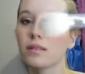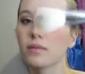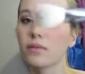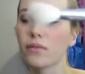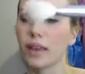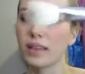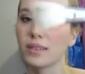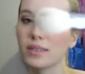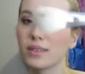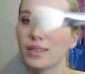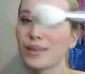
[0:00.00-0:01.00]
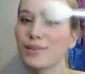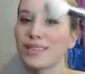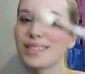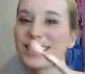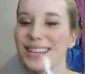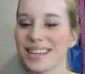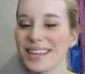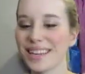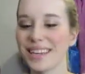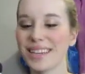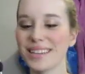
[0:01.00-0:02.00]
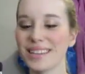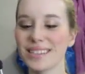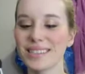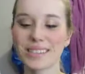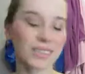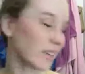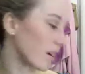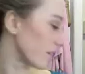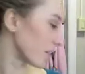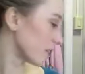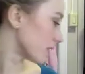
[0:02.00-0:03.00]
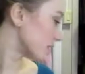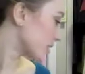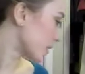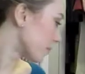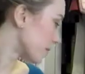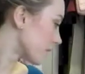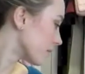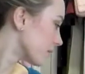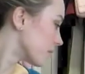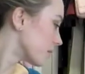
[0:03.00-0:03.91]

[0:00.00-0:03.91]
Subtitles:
Fake 217. This is not really the same though.